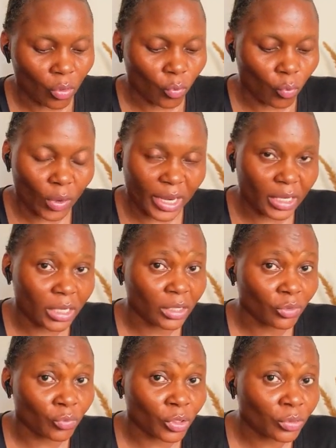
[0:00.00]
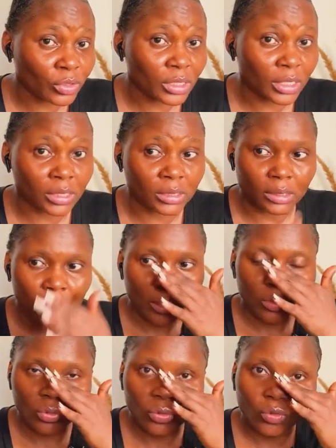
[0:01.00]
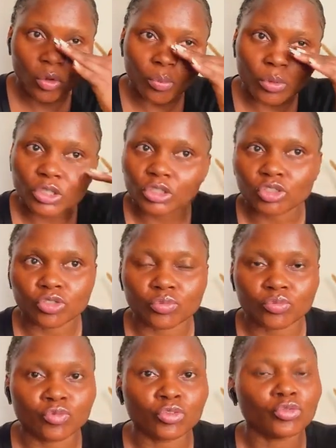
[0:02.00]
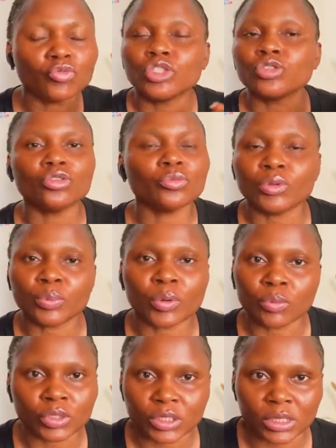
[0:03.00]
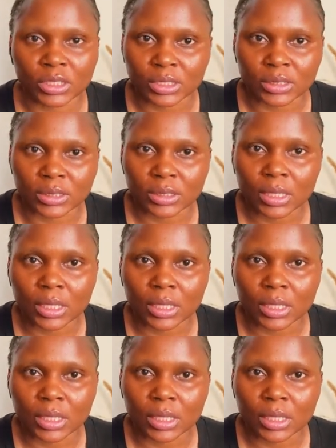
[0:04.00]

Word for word: when in real sense nobody should we shouldn't be promoting it